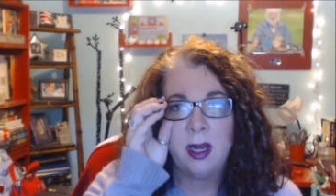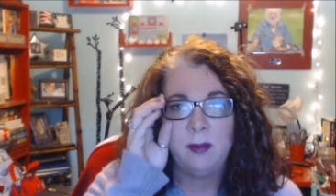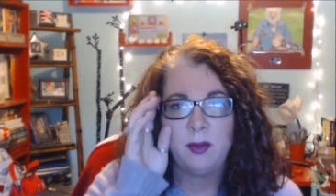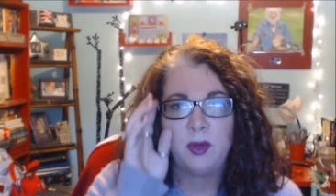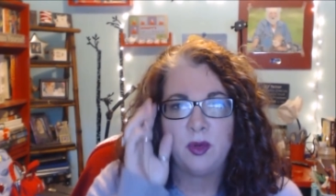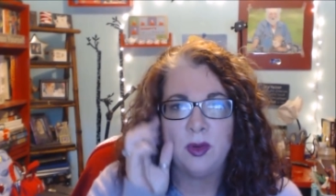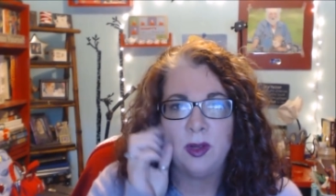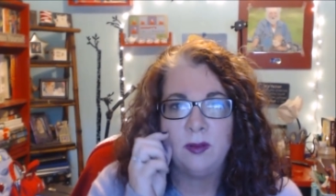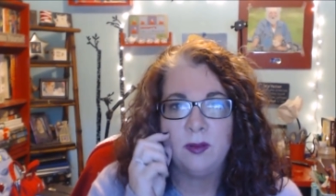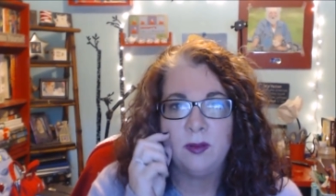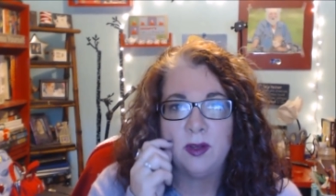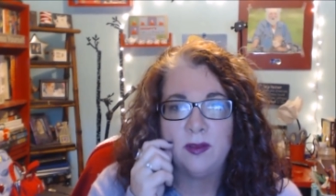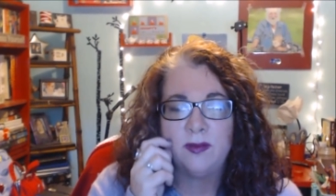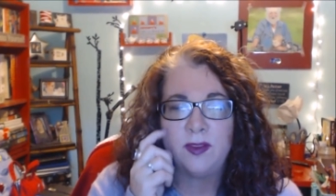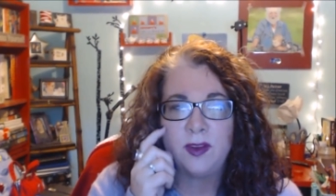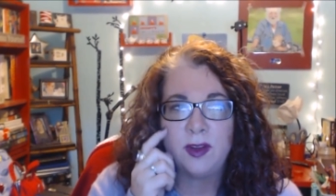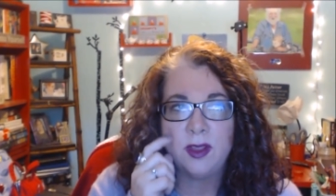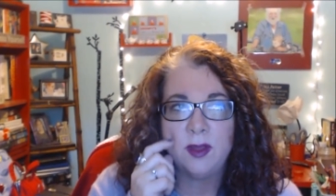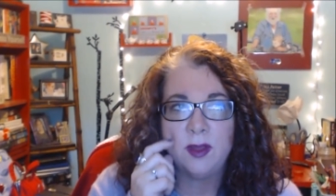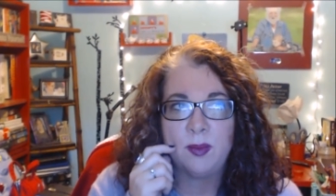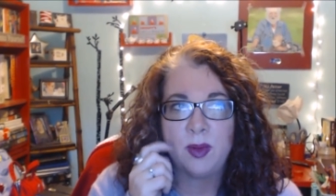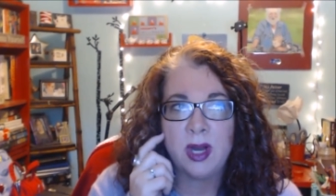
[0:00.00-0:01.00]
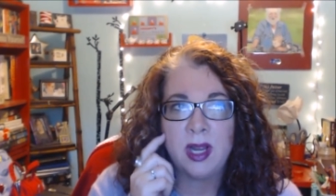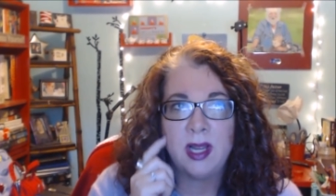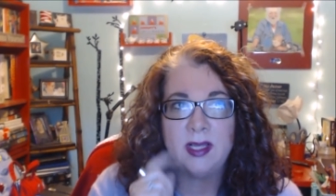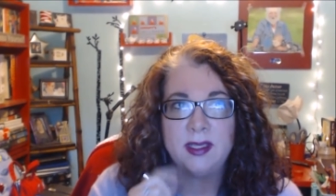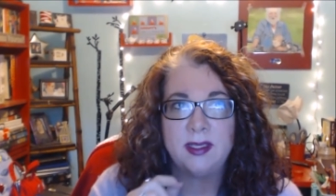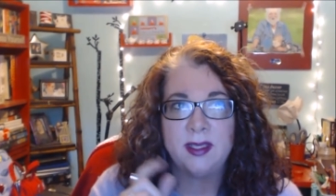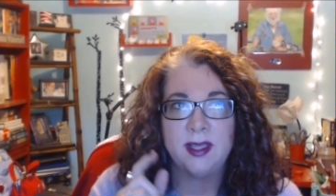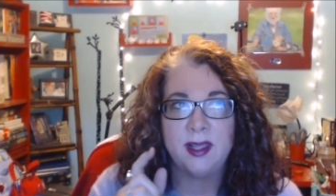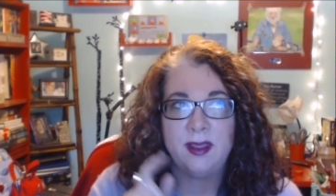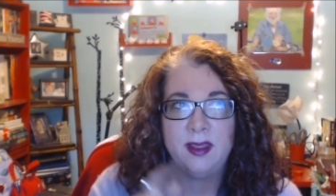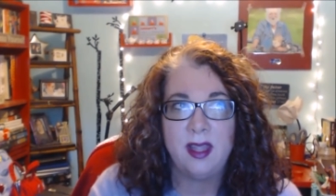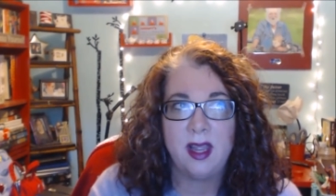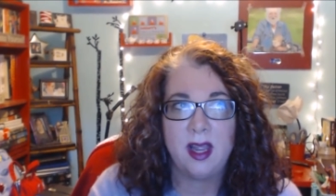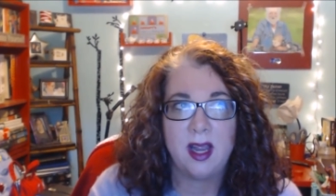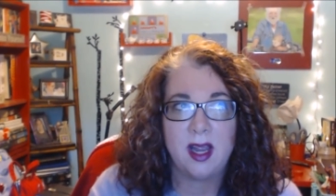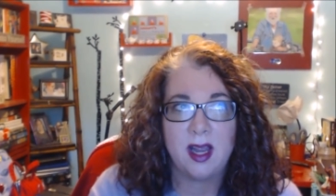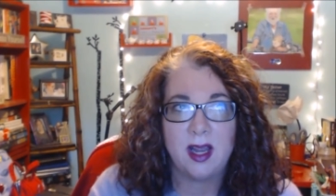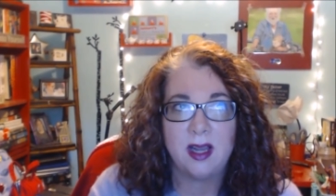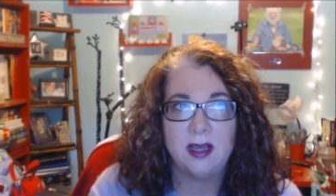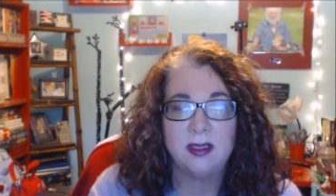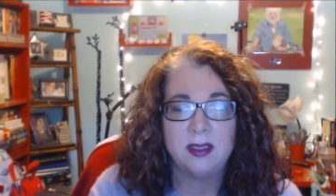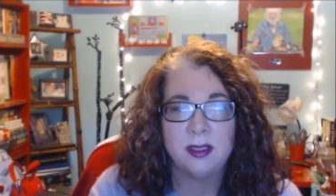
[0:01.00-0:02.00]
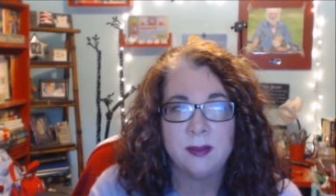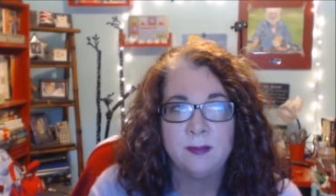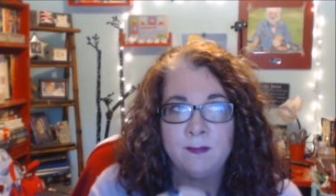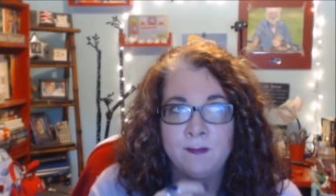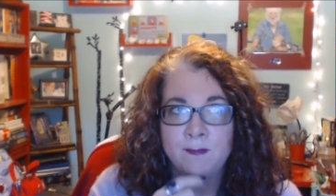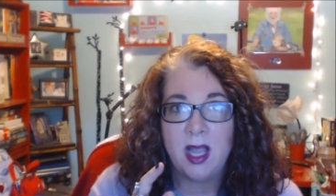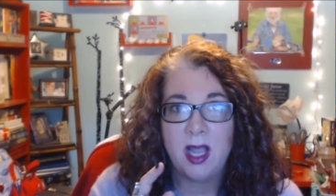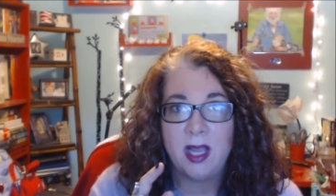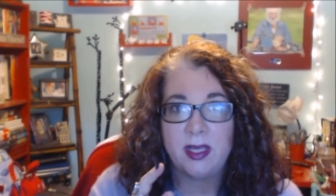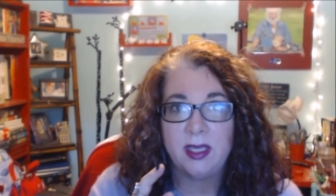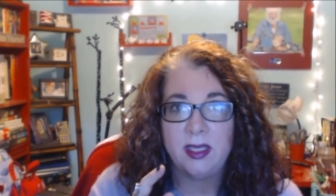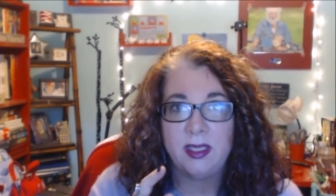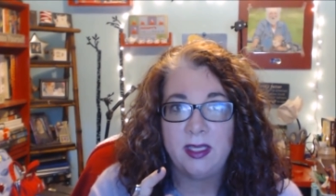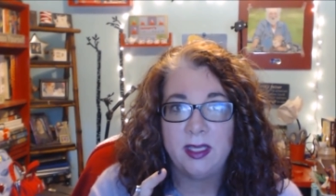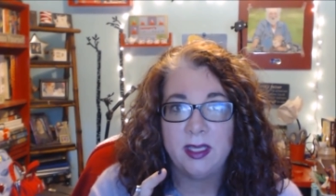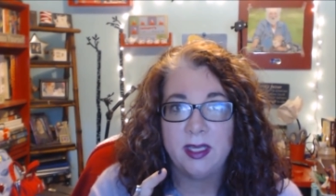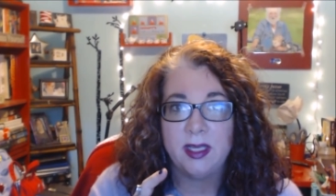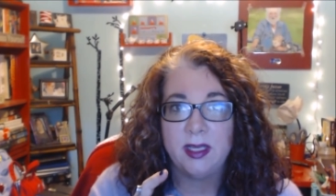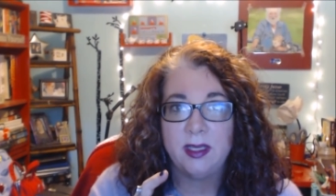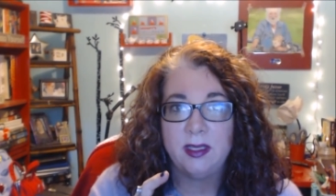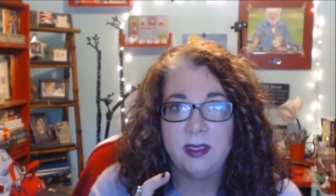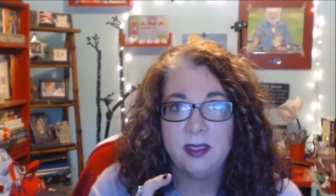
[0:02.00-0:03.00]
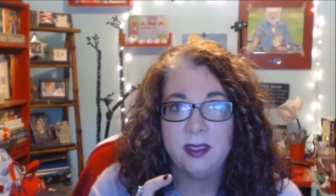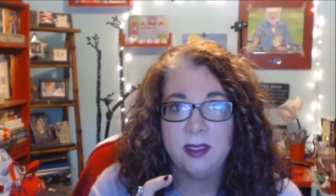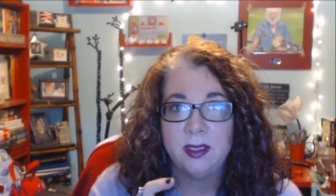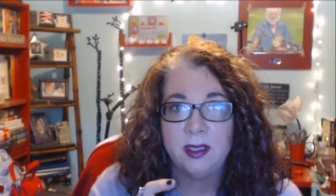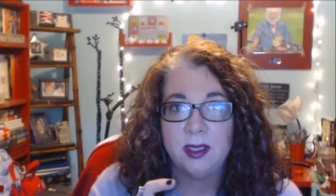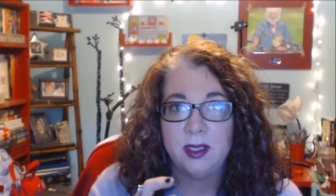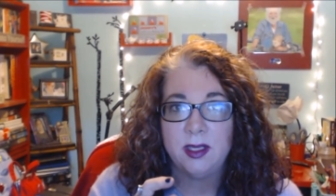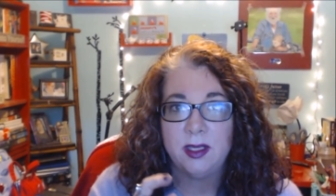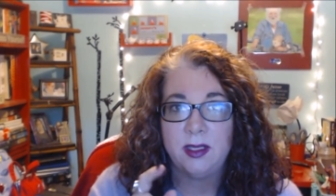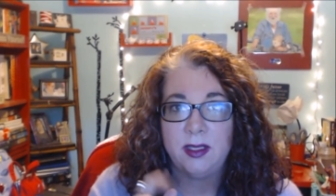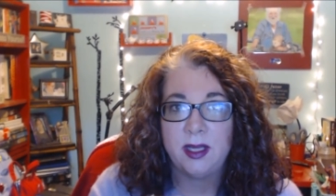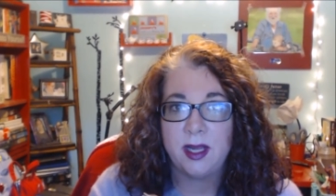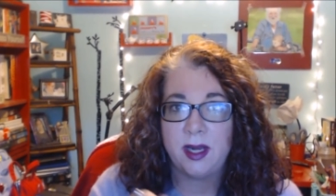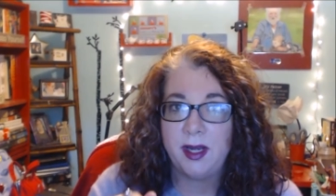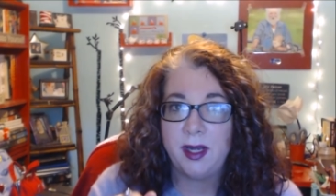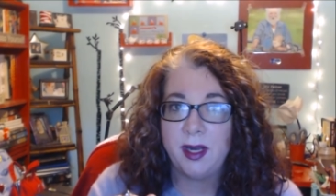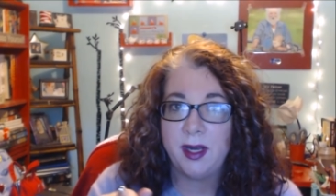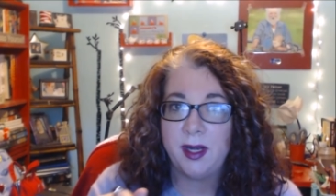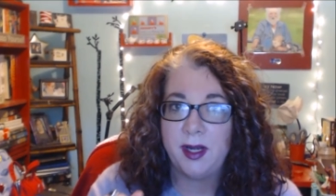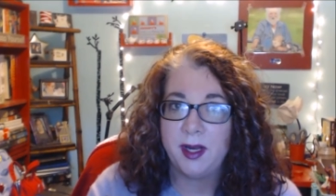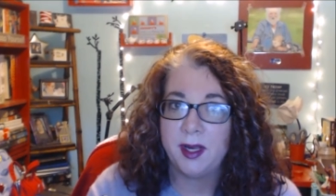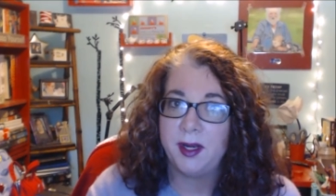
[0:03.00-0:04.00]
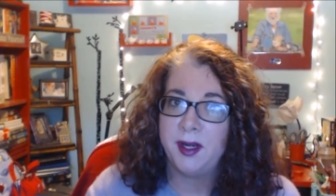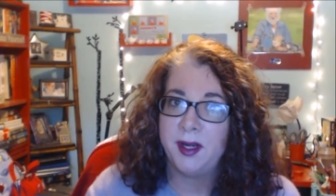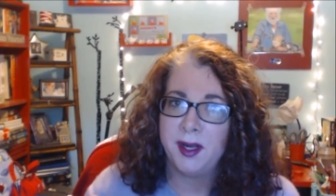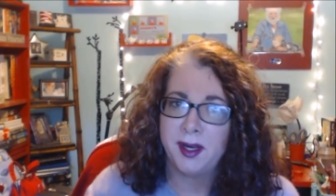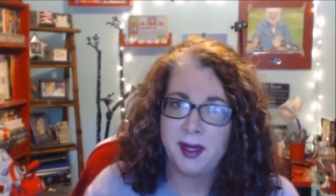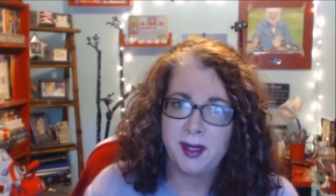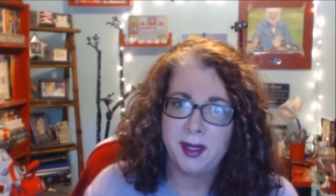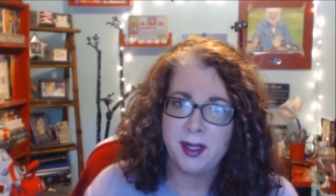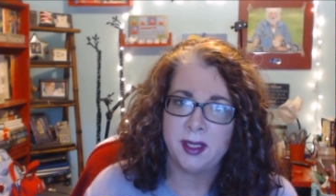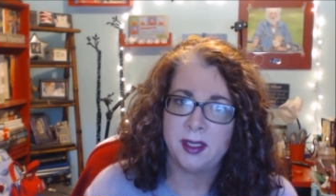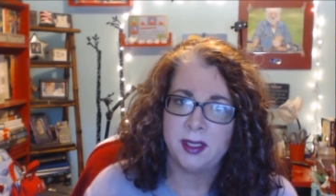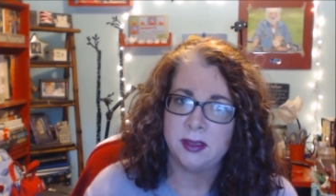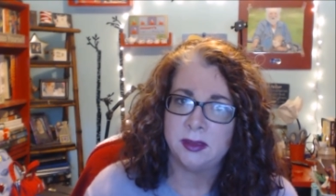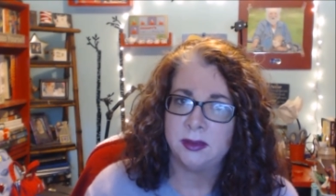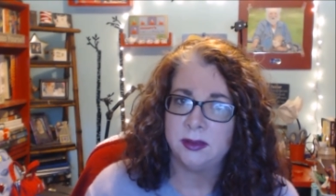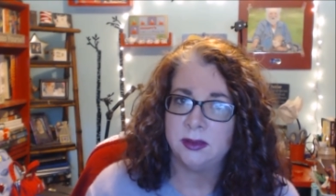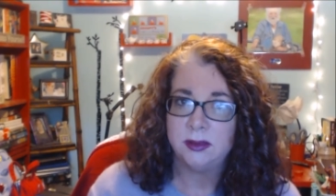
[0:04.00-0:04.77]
And I'm going, well, for the price of that, I could get da da da da da da da da.